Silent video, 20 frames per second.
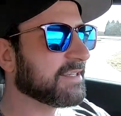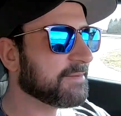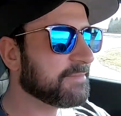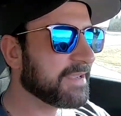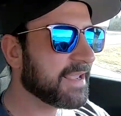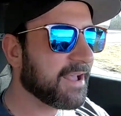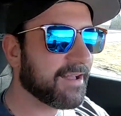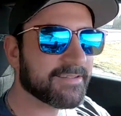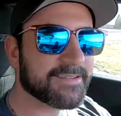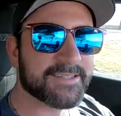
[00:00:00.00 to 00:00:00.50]
gonna
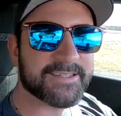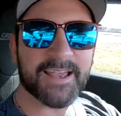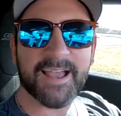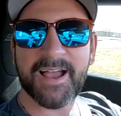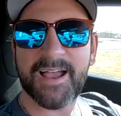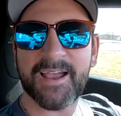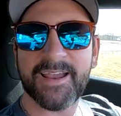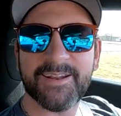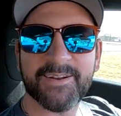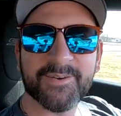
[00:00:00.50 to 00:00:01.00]
be
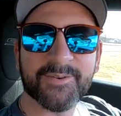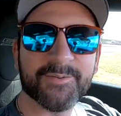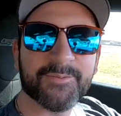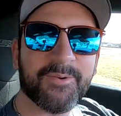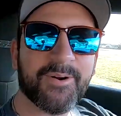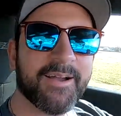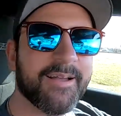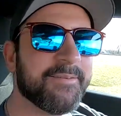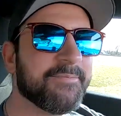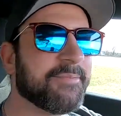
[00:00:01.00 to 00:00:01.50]
outside or
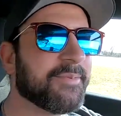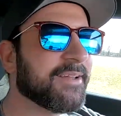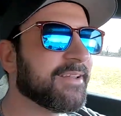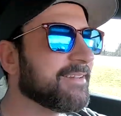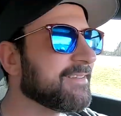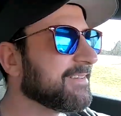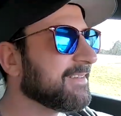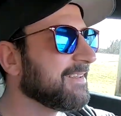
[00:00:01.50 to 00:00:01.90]
what, but